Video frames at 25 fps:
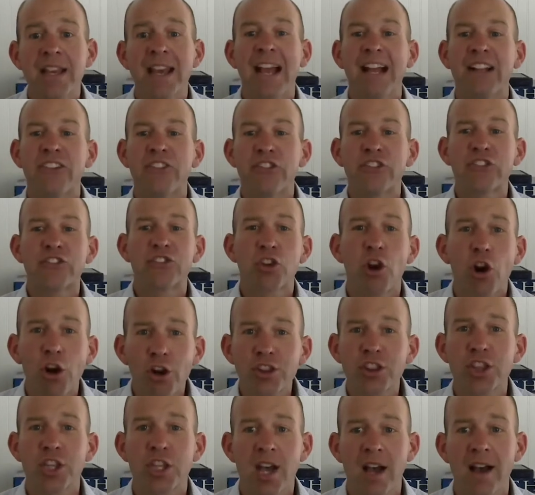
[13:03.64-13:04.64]
and
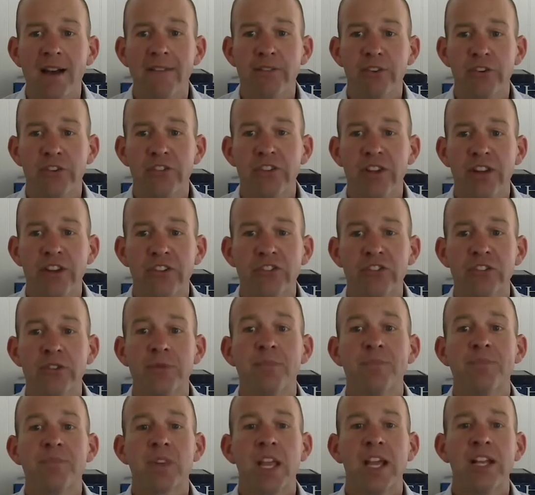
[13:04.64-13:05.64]
start the conversation
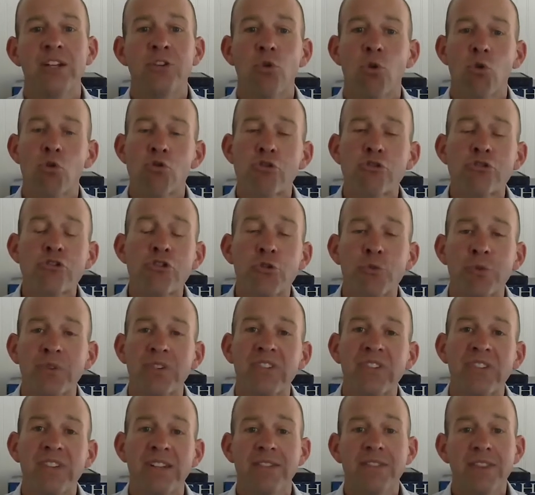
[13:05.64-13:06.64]
in order to
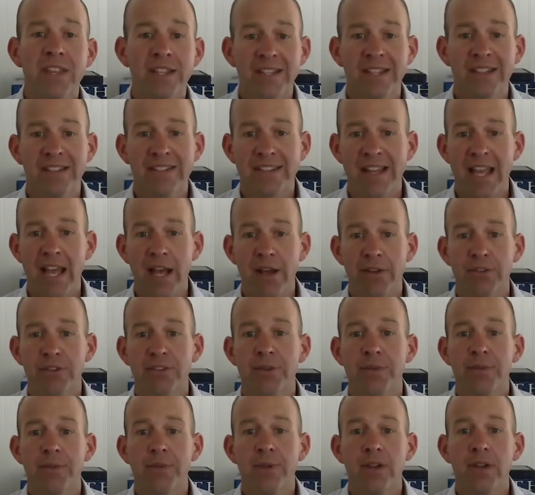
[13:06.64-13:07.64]
receive the discount.
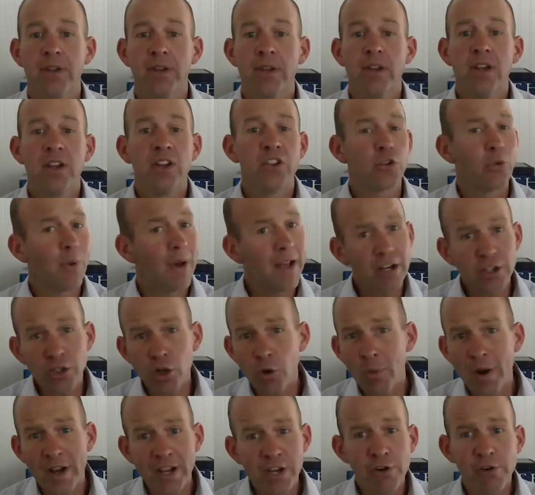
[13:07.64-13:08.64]
So I don't know
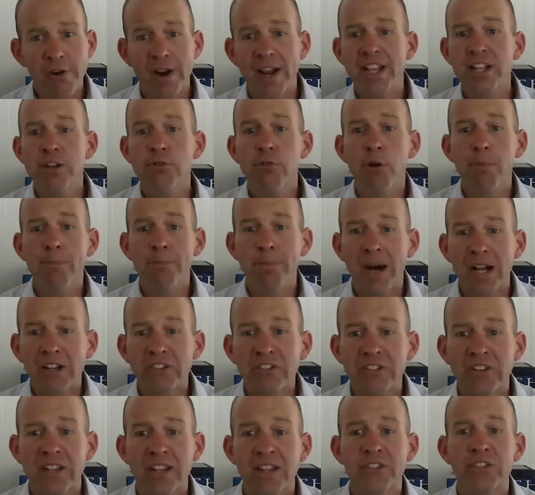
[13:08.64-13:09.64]
what your annual
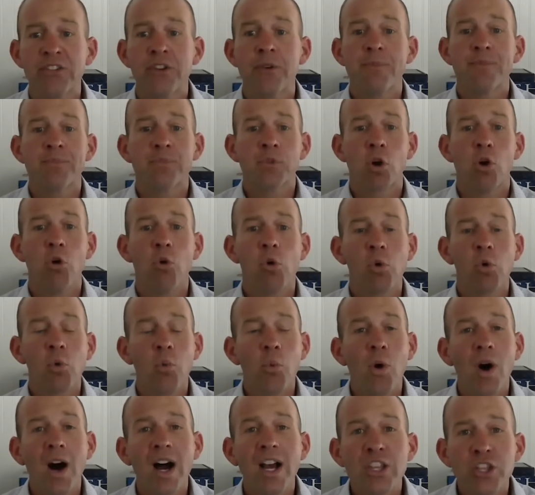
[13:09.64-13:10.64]
budget is or
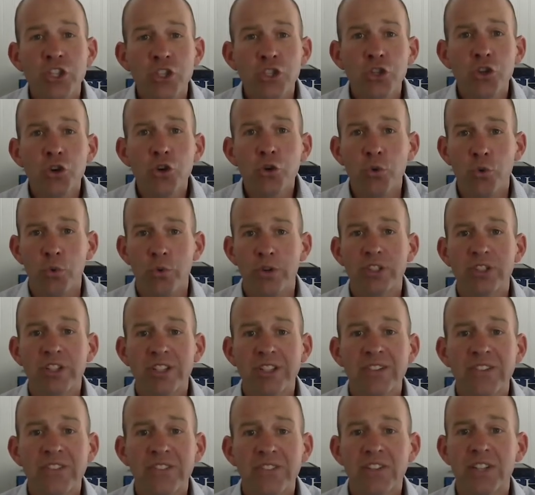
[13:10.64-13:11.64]
what you would
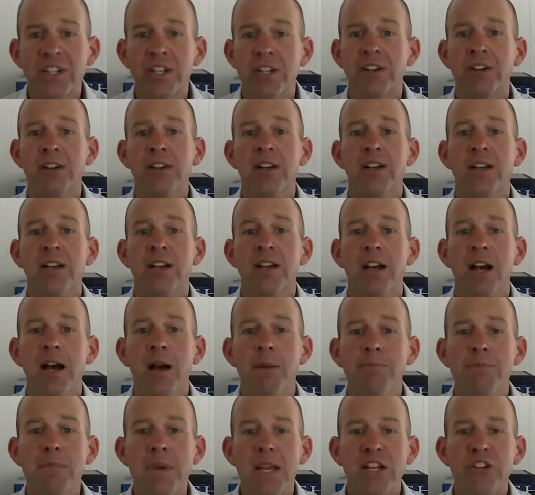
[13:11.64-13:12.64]
consider a
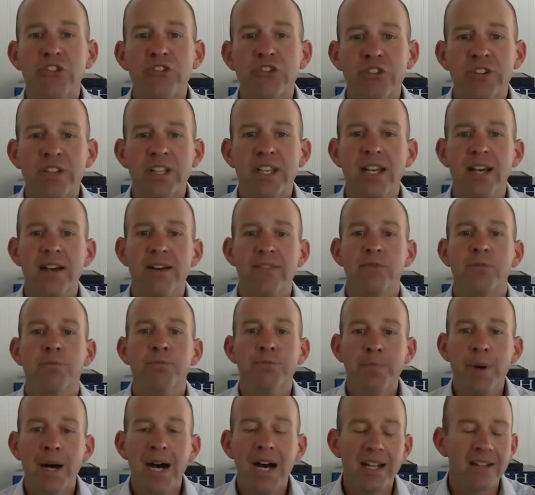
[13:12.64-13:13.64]
major gift,
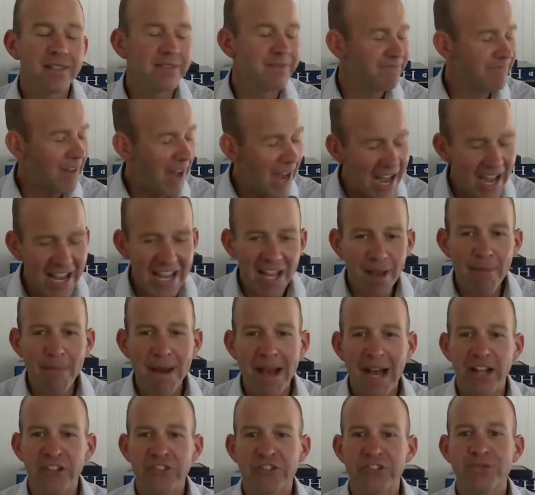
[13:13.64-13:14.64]
but I
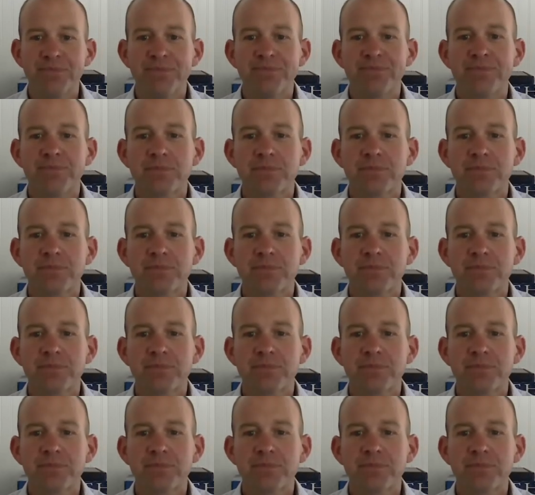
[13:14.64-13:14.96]
imagine